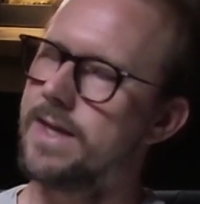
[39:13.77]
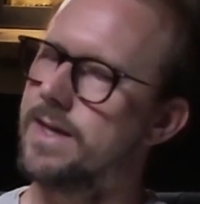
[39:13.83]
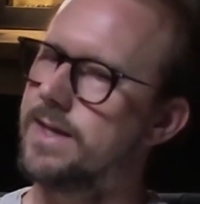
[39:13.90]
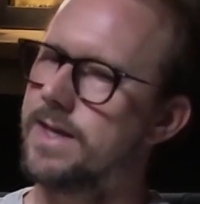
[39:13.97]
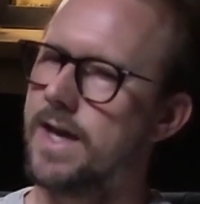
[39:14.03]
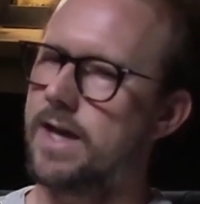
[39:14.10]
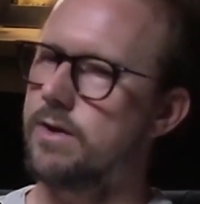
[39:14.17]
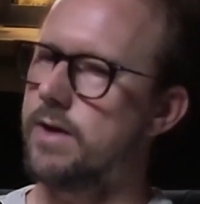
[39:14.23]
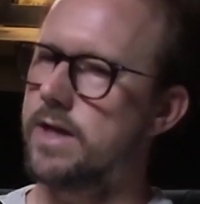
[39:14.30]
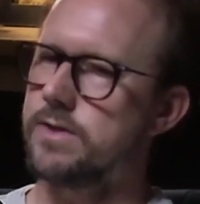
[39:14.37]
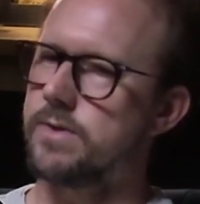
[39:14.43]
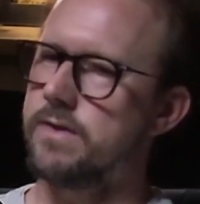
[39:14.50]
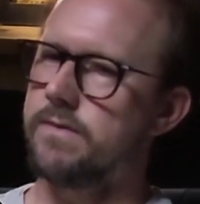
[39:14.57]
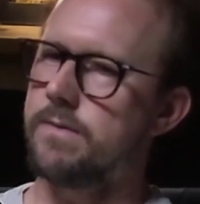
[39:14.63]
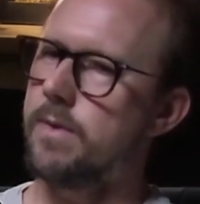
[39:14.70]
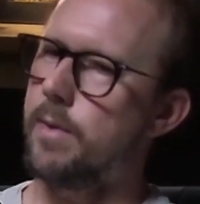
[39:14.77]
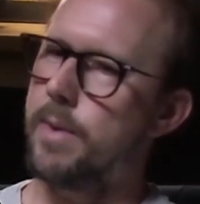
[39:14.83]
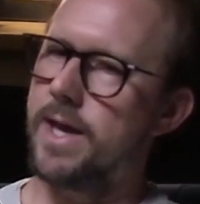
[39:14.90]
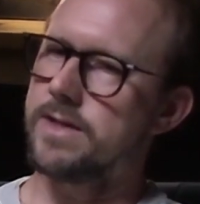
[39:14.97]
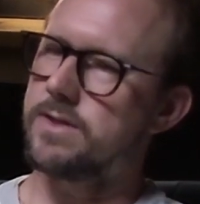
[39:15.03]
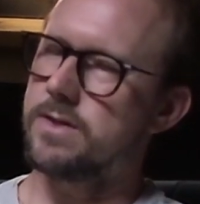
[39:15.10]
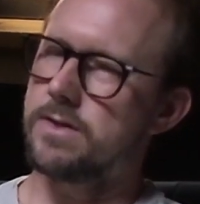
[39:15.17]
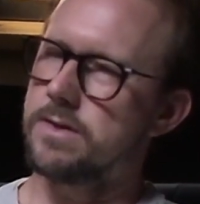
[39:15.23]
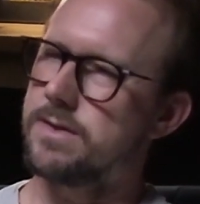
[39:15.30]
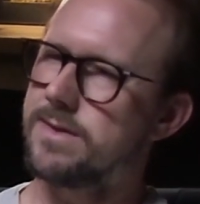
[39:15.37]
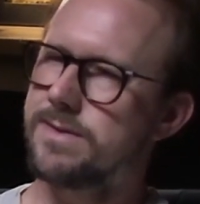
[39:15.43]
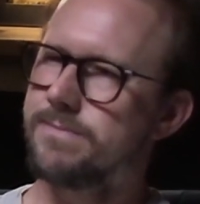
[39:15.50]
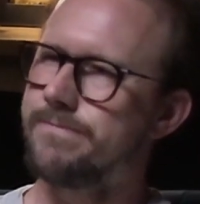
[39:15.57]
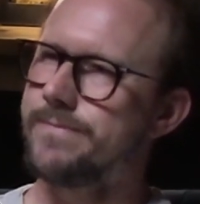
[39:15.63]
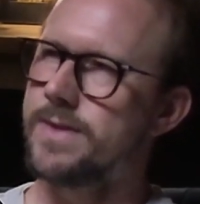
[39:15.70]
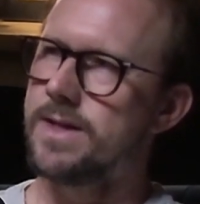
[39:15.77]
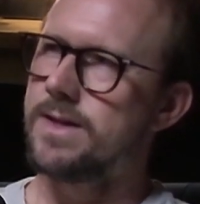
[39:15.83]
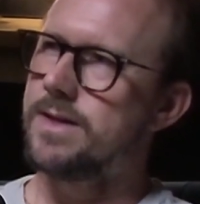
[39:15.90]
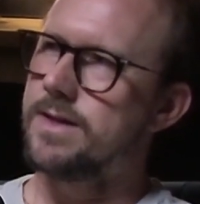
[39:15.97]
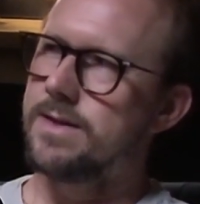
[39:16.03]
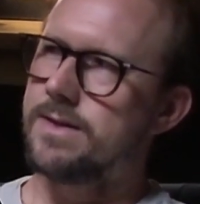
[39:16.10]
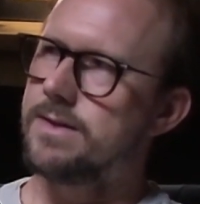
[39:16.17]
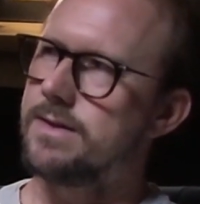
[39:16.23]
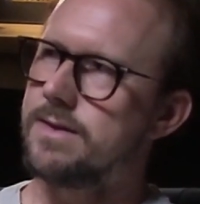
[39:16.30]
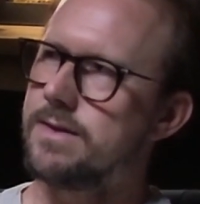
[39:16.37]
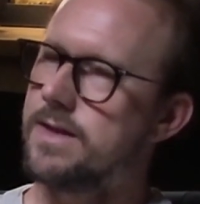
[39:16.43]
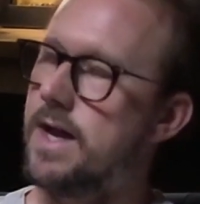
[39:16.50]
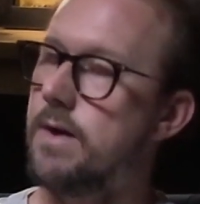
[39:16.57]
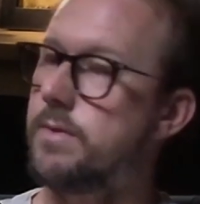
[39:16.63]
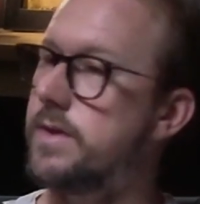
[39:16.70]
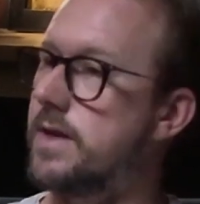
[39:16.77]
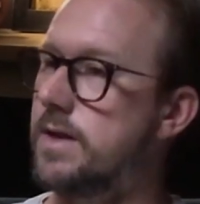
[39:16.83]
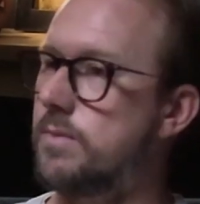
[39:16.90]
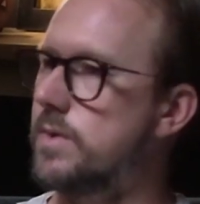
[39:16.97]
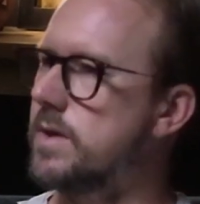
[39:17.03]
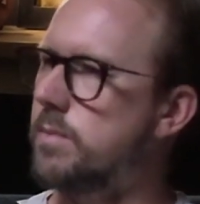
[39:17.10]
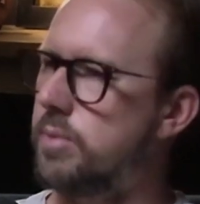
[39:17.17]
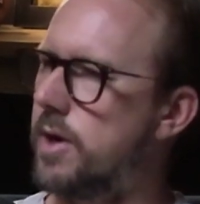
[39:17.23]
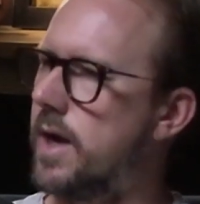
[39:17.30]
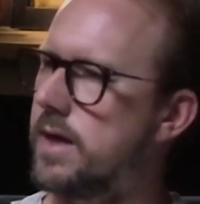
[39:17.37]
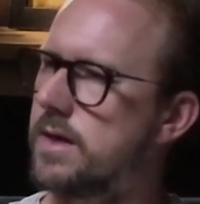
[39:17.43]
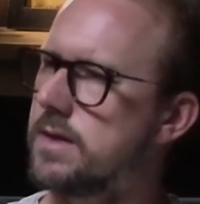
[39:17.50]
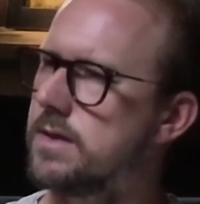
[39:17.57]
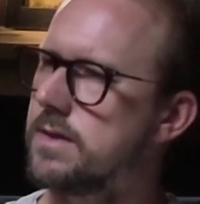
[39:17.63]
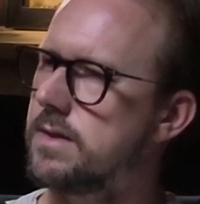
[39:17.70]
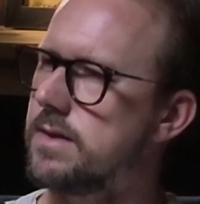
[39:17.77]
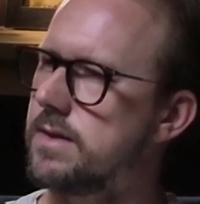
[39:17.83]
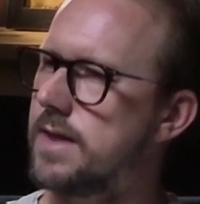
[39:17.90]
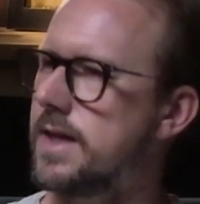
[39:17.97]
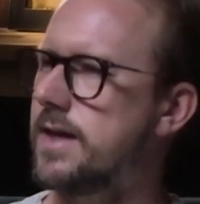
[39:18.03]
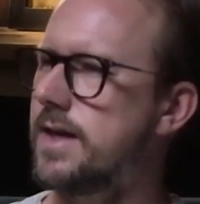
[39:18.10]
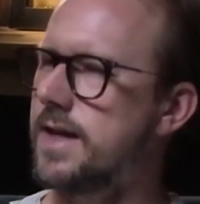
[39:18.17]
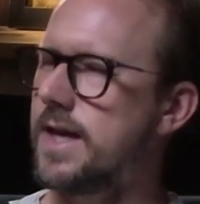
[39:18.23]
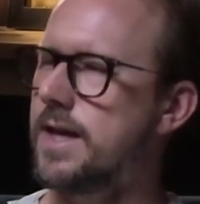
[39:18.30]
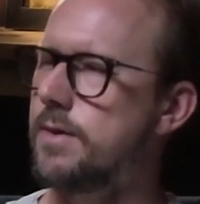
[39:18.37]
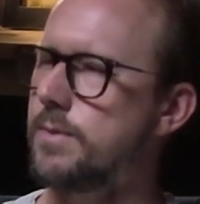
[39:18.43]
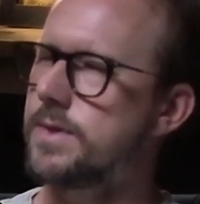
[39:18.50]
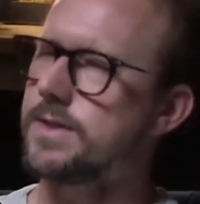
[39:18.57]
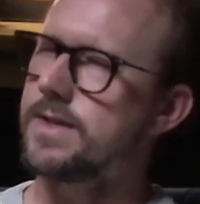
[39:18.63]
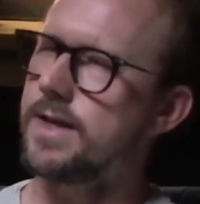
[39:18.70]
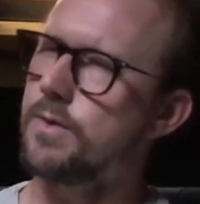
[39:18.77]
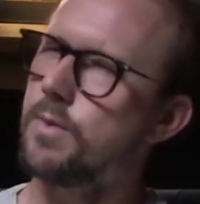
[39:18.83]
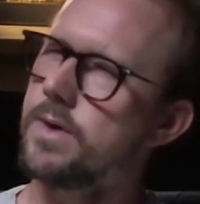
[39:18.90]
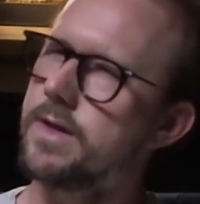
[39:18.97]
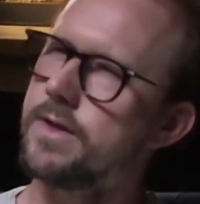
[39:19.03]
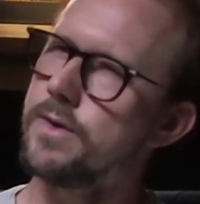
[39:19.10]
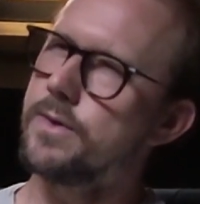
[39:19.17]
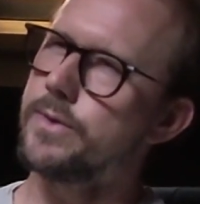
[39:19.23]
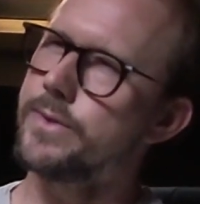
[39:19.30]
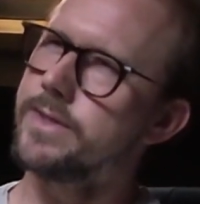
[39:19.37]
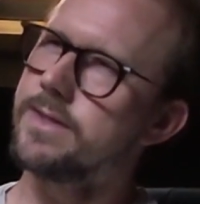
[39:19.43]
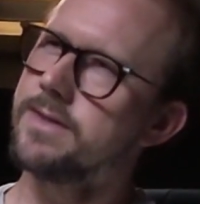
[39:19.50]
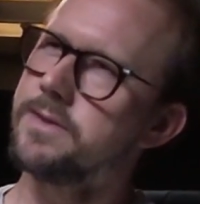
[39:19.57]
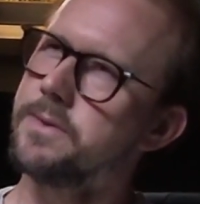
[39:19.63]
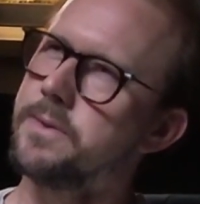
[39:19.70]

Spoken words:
I graduated from my master's, not with any real product. Like, again, it was like one of those,